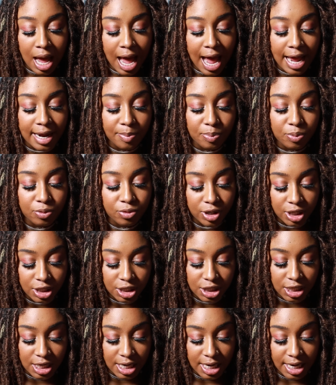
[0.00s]
"I
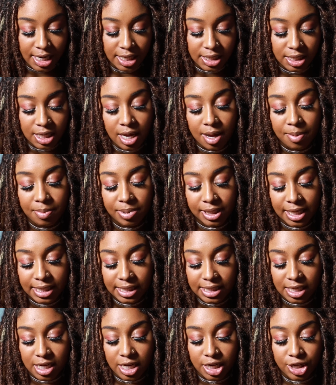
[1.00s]
appreciate
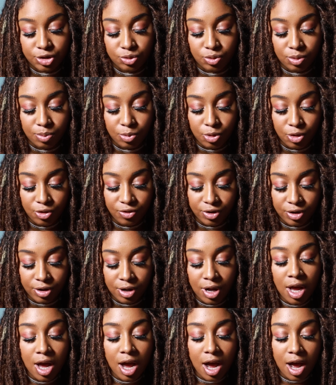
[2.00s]
Balenciaga's
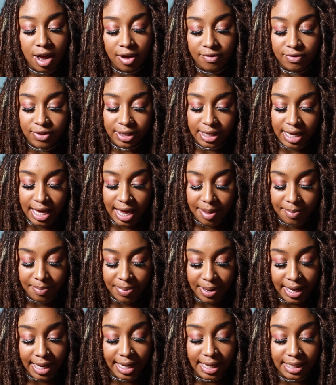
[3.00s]
removal of the
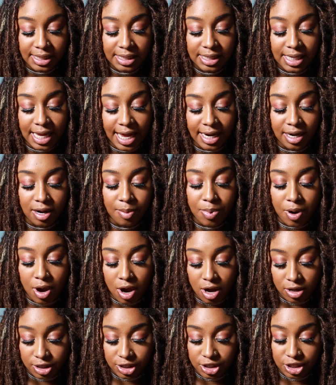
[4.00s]
campaigns and
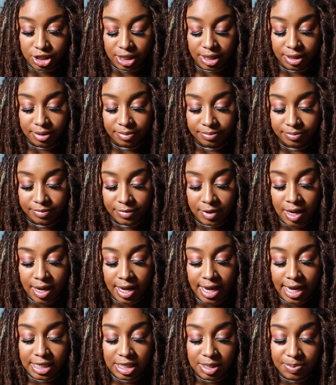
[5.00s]
apology.
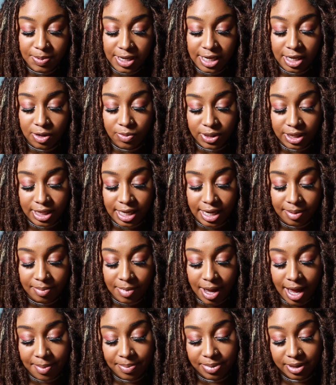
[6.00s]
In speaking with
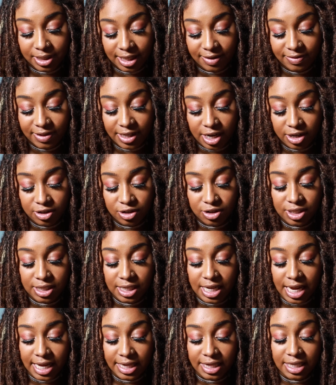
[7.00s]
them, I believe they
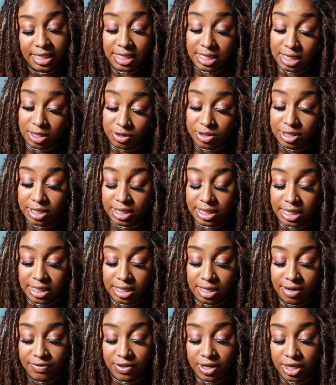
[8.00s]
understand the
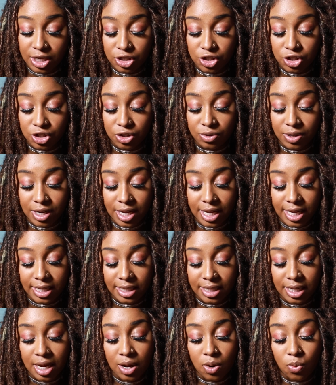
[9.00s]
seriousness of the issue
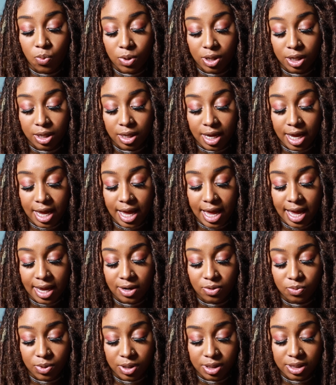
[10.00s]
and
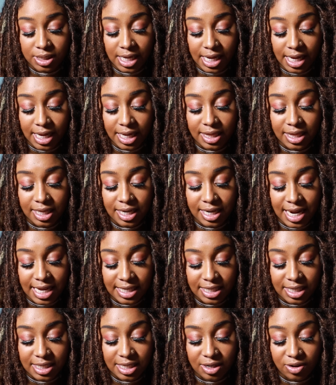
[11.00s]
will take the
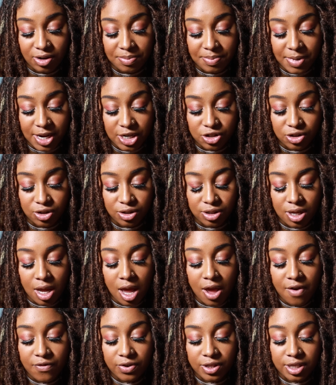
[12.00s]
necessary measures
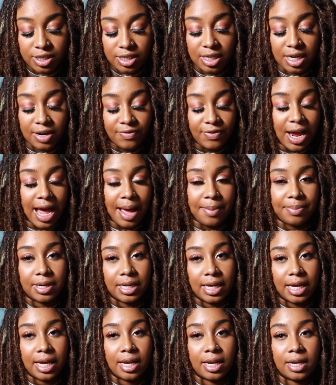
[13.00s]
for this to never happen
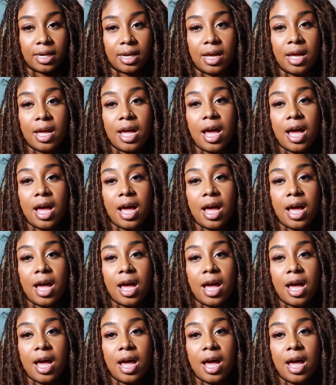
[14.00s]
again."